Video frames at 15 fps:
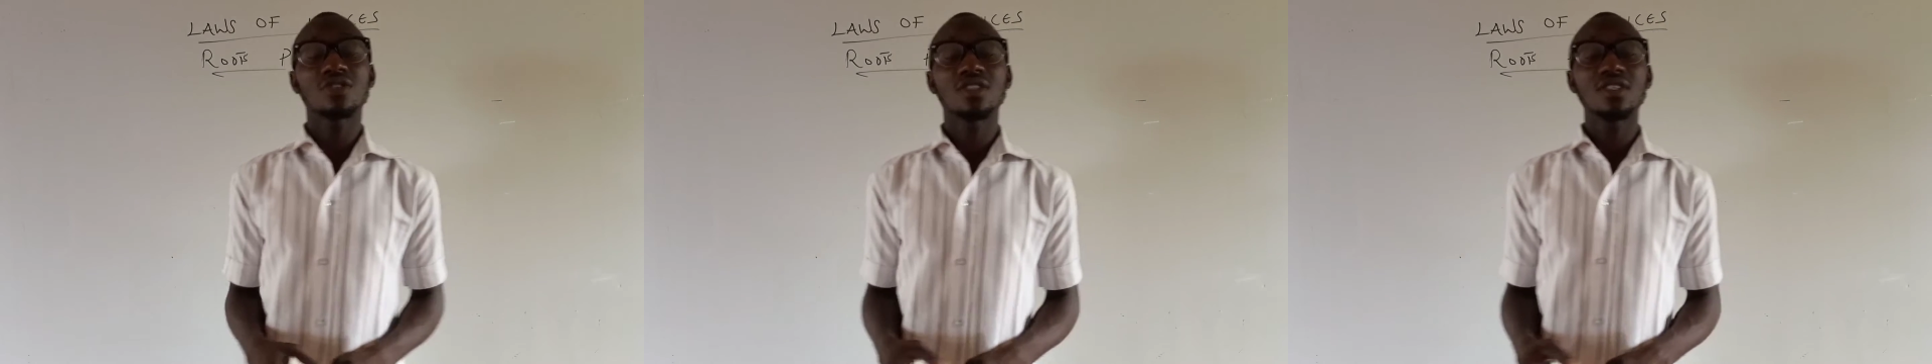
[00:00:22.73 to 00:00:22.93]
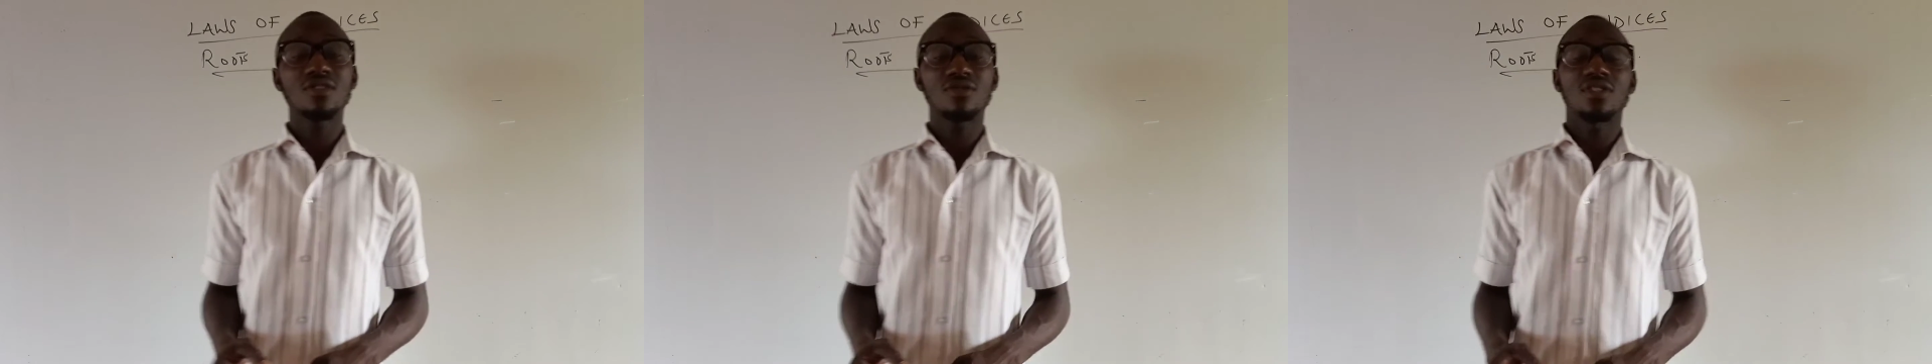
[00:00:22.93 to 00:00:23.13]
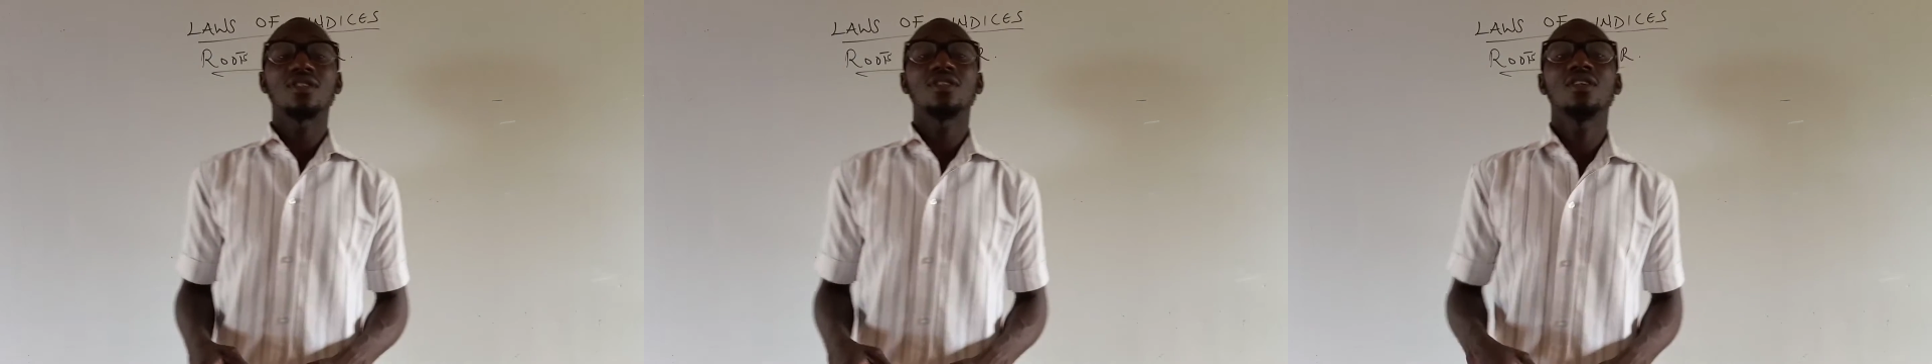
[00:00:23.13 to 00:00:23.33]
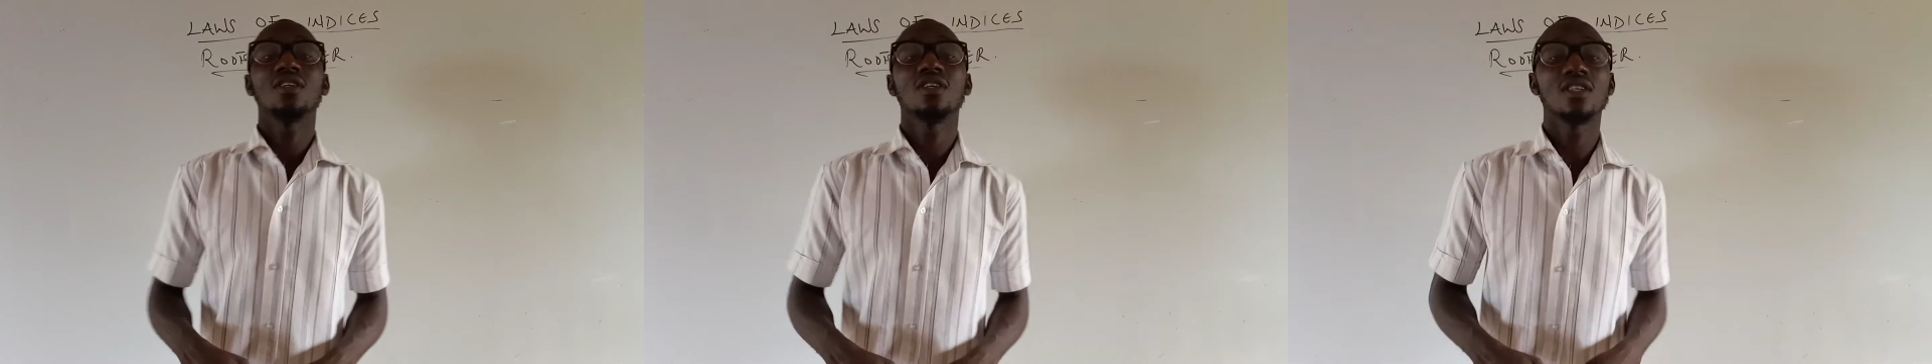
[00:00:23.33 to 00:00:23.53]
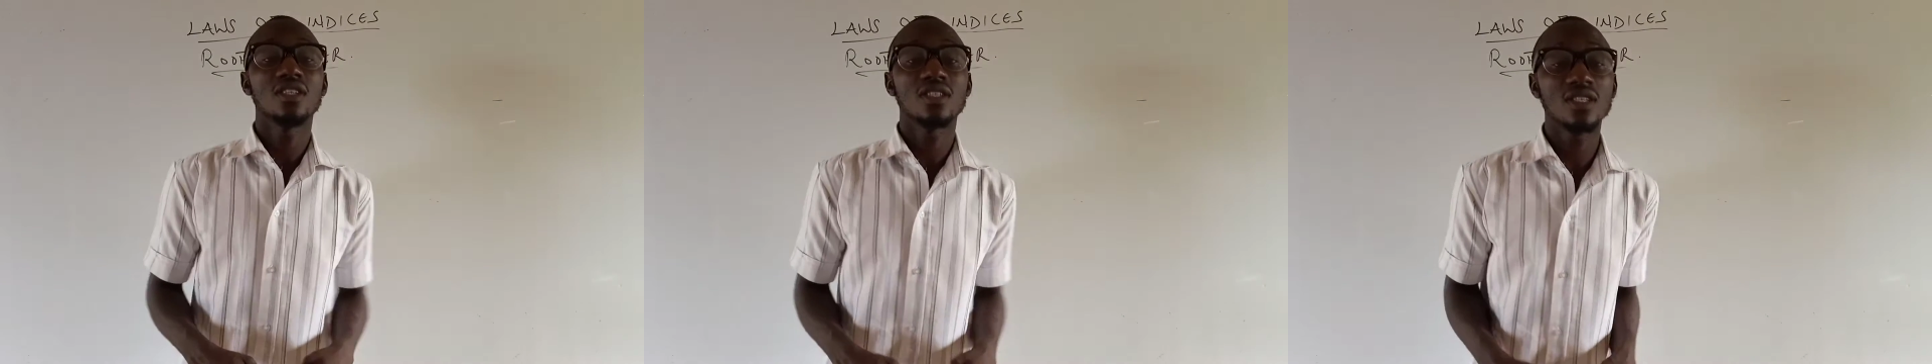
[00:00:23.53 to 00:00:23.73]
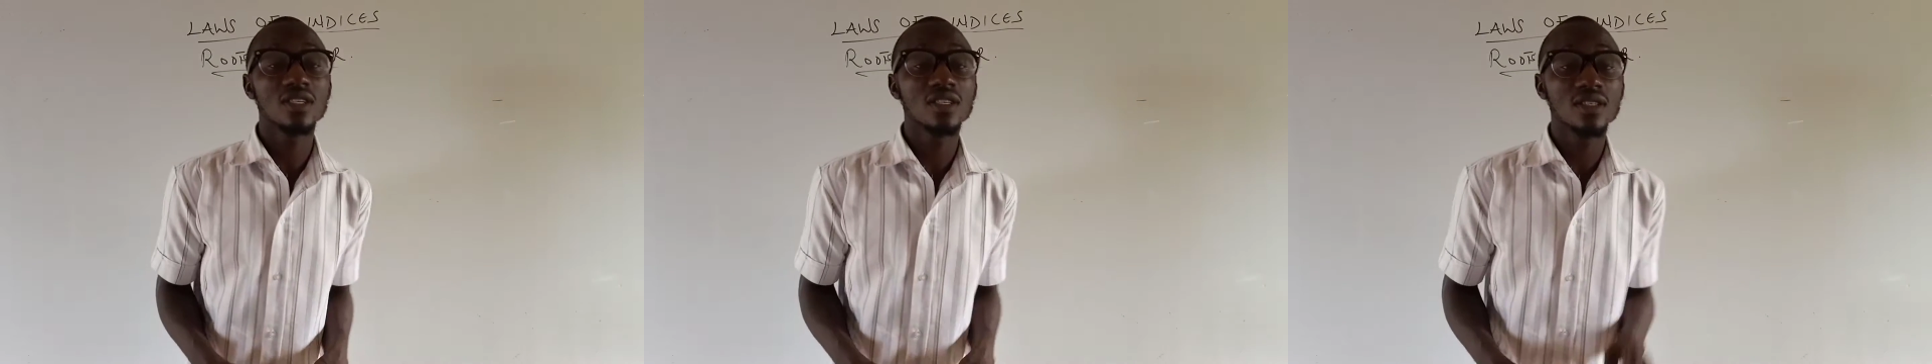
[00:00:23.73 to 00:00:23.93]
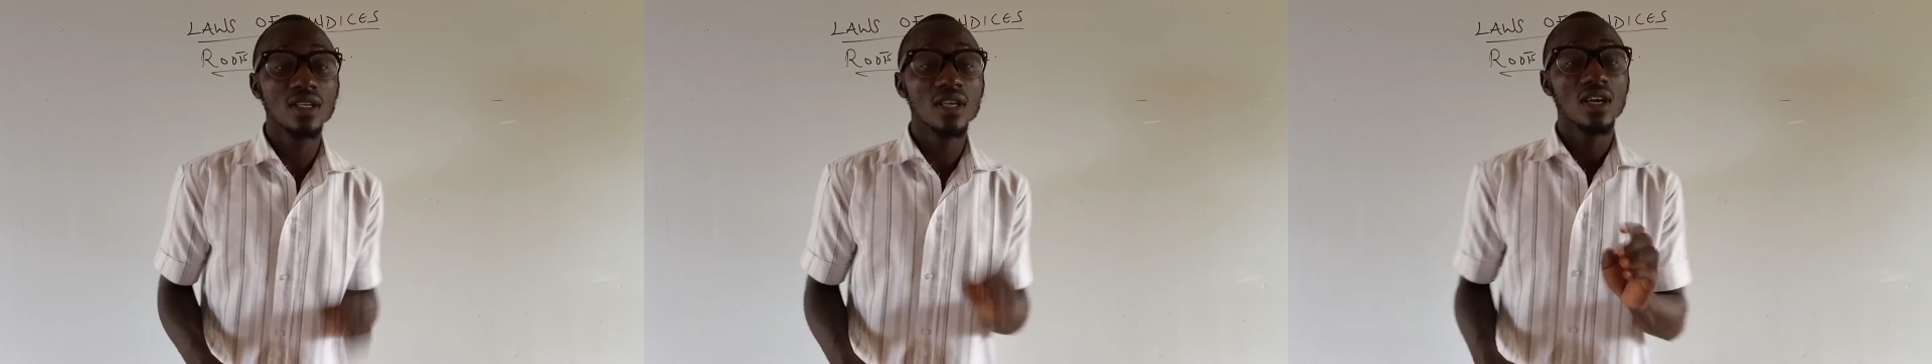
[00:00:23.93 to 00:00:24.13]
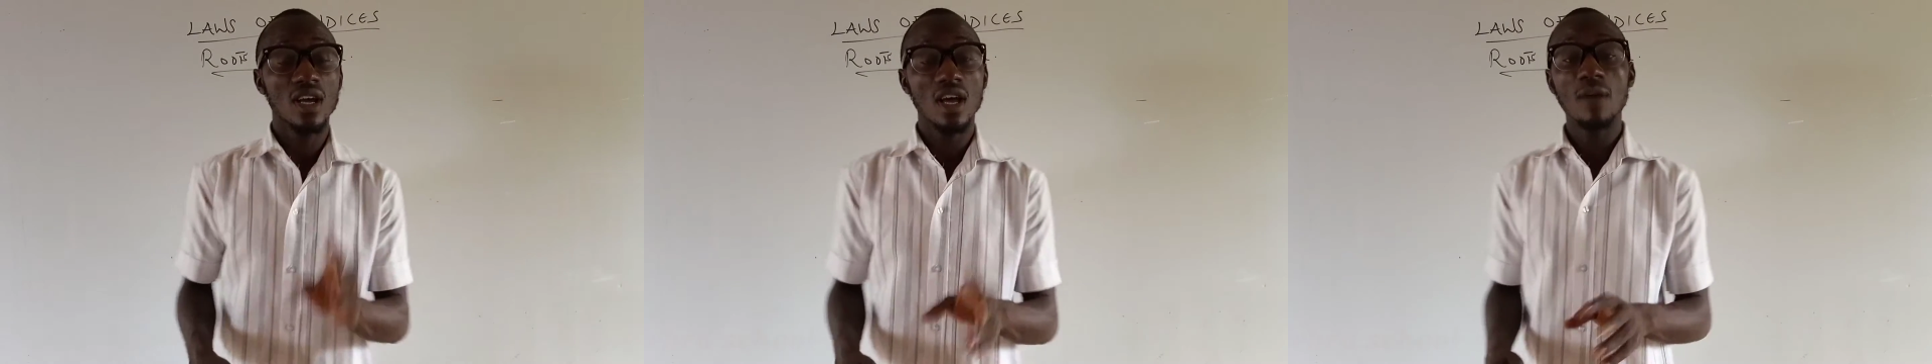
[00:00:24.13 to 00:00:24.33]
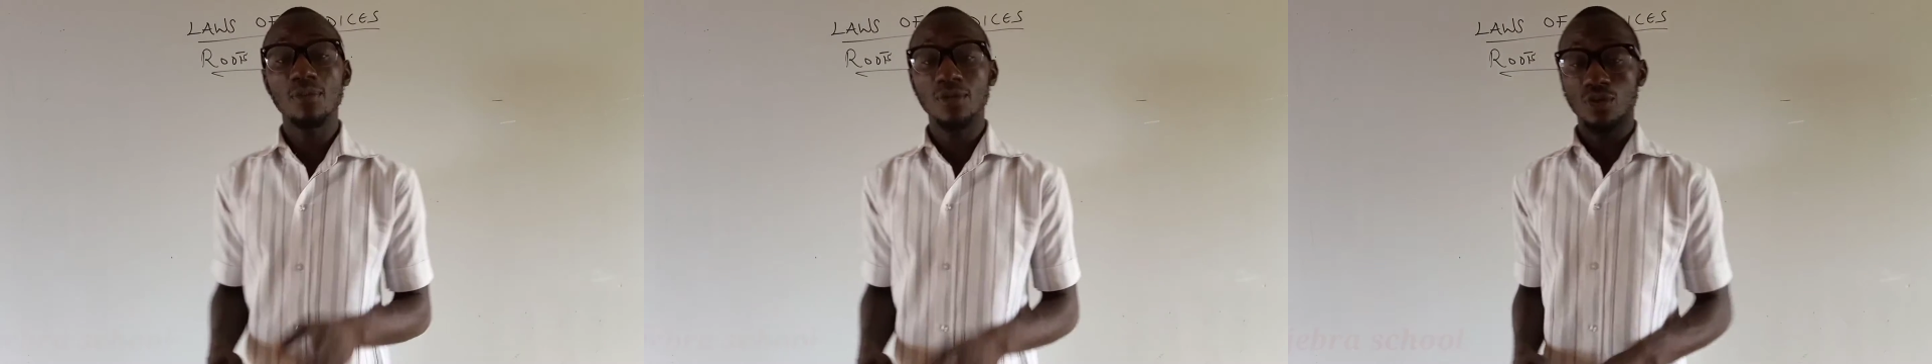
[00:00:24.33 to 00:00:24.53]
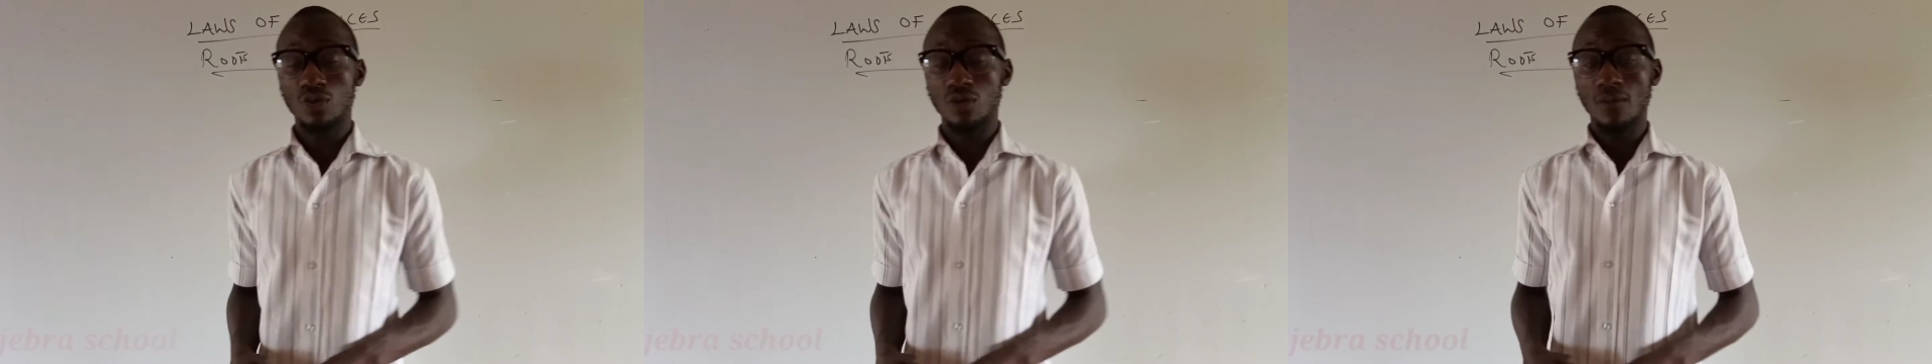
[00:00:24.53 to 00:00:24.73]
considering in this
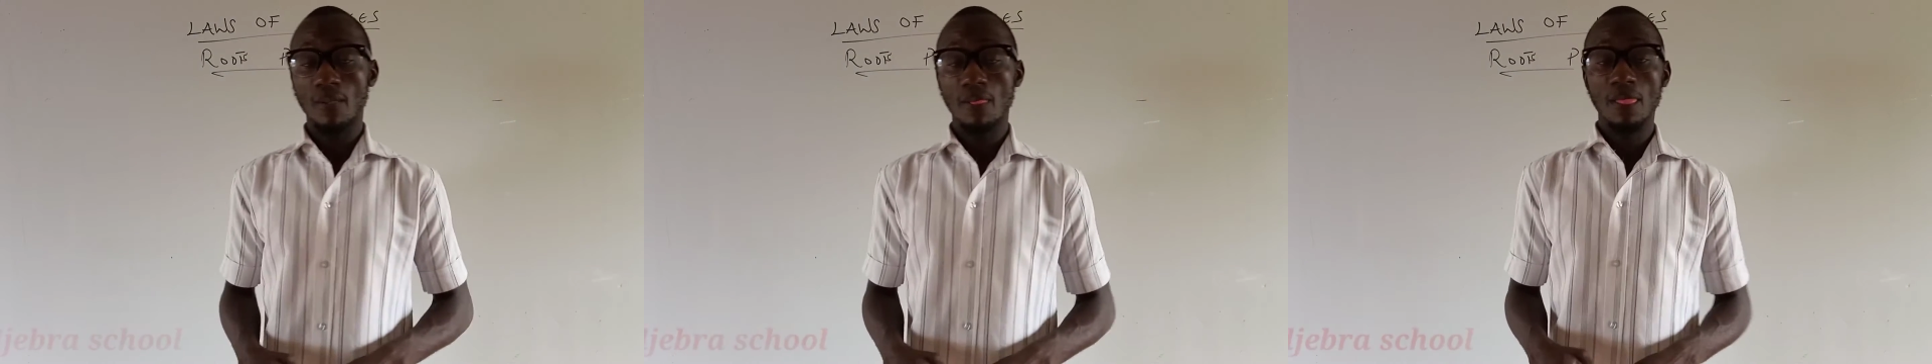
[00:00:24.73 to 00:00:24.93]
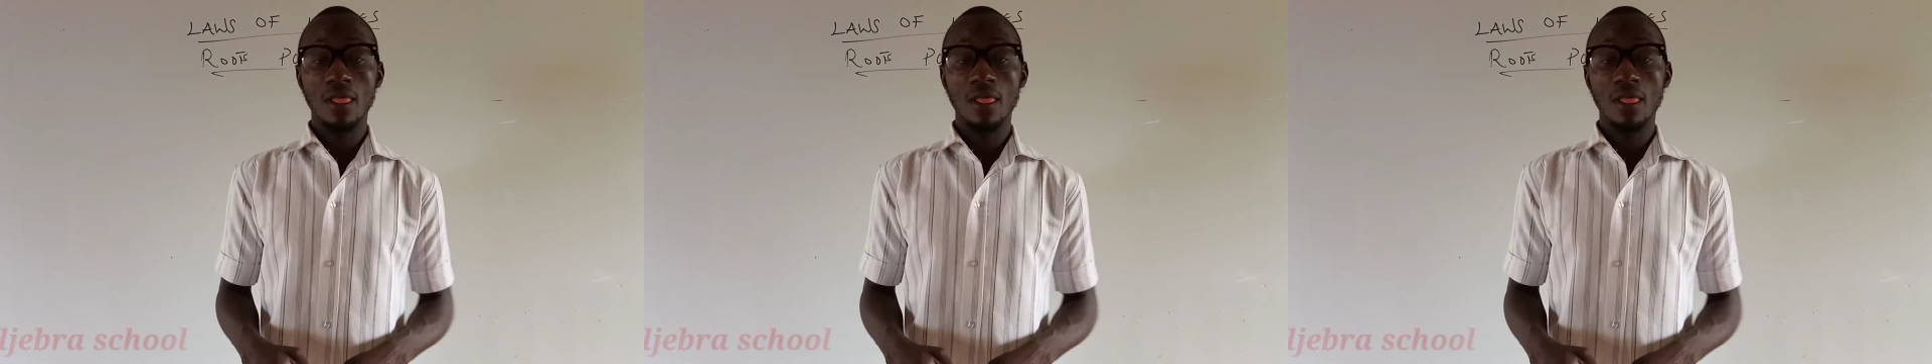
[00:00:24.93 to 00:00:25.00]
episode.